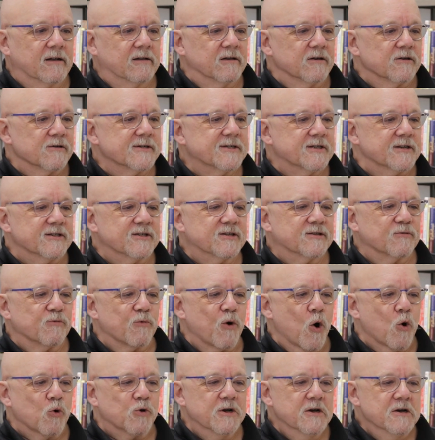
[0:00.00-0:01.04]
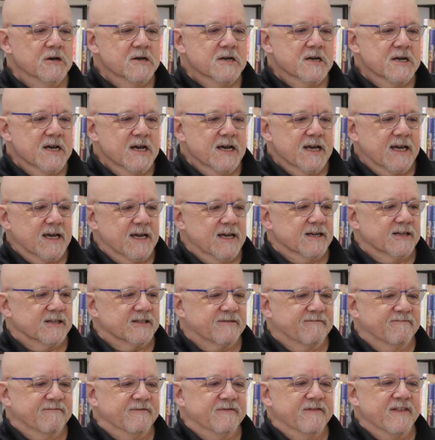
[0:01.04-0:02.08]
clears his throat. He
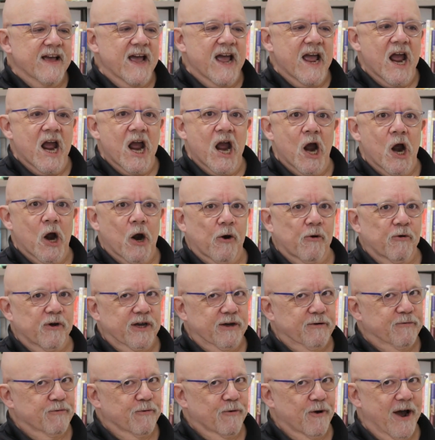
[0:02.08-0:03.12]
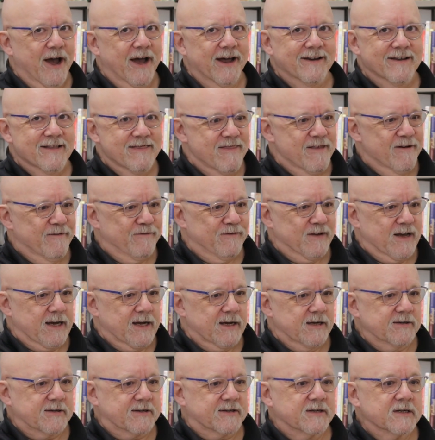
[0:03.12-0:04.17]
is very red in the
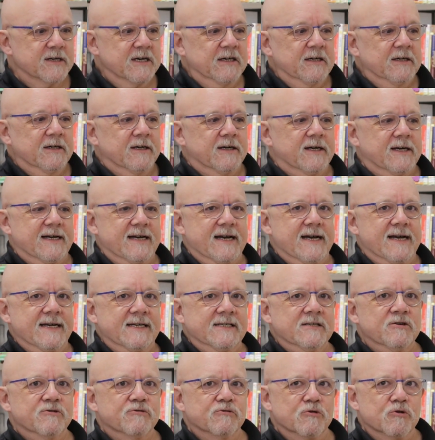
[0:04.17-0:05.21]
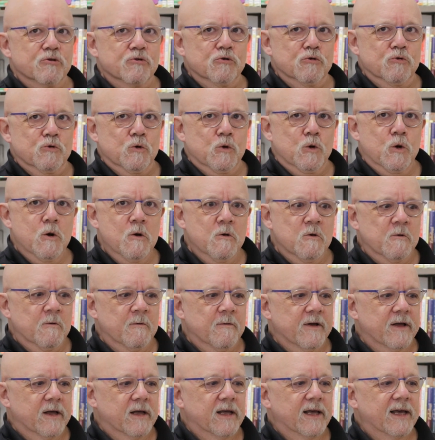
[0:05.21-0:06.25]
face. "Andrew,"
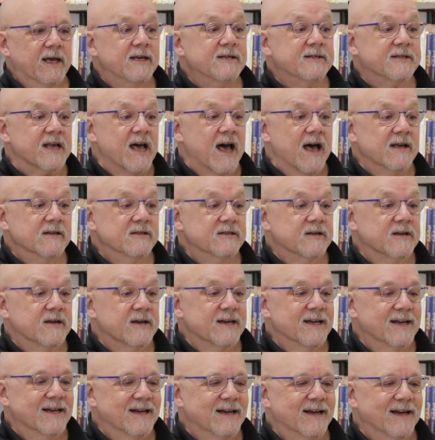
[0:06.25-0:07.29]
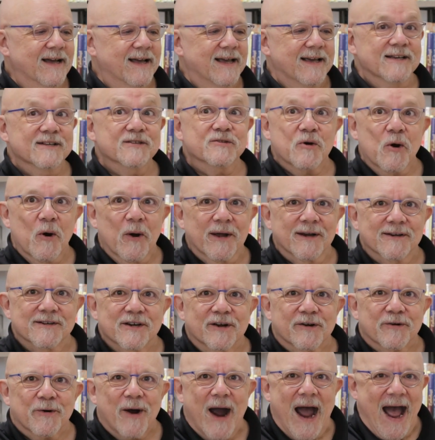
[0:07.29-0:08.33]
he says, "he's going
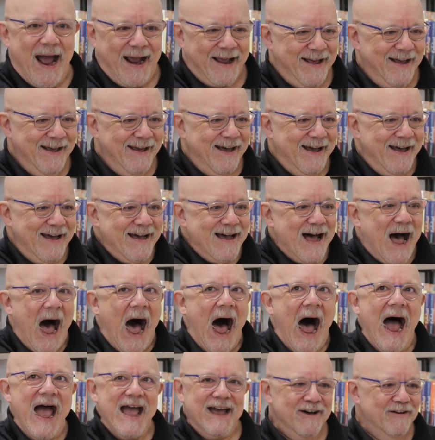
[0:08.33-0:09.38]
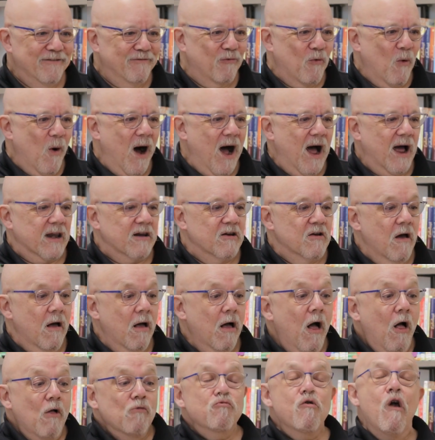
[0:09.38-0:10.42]
to crack. I have won."
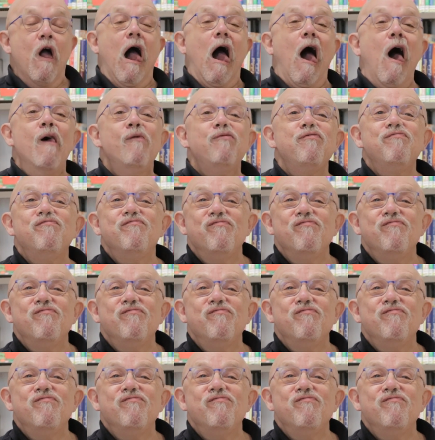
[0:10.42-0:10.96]
"Yes,"